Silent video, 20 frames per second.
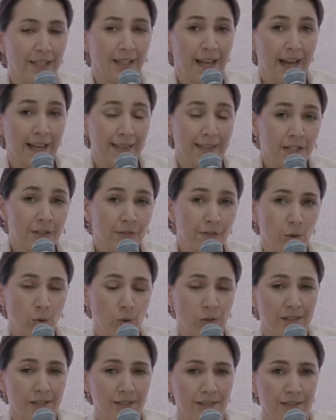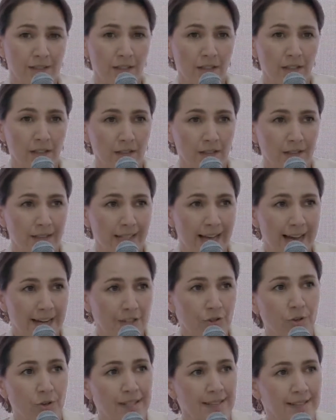And then, of course,
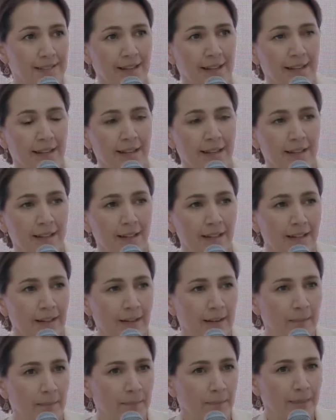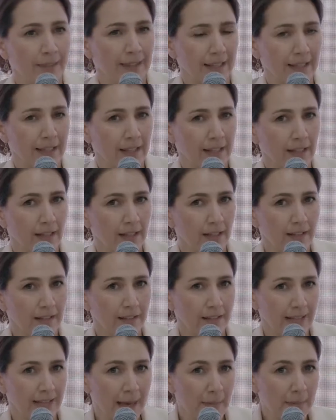addressing the
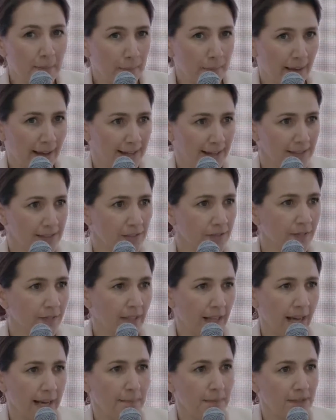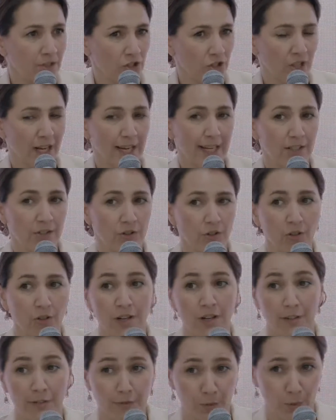impacts of climate change on
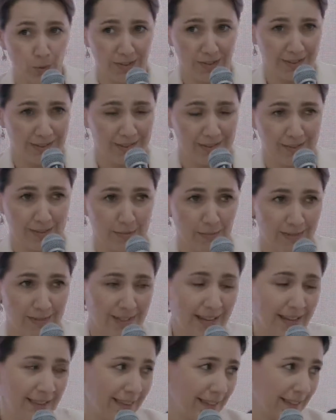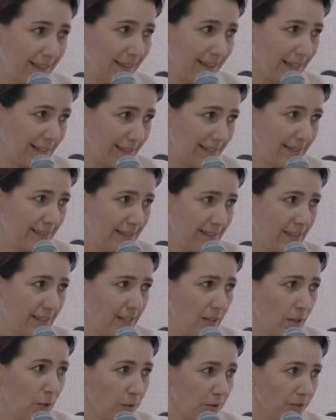our food systems. I think that's
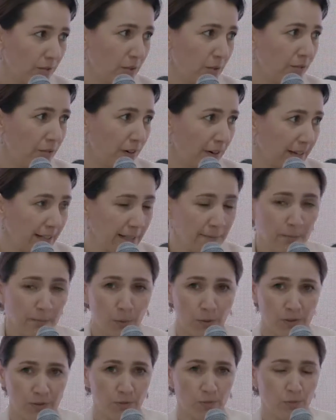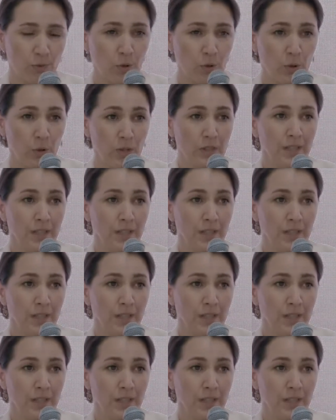also a very important role.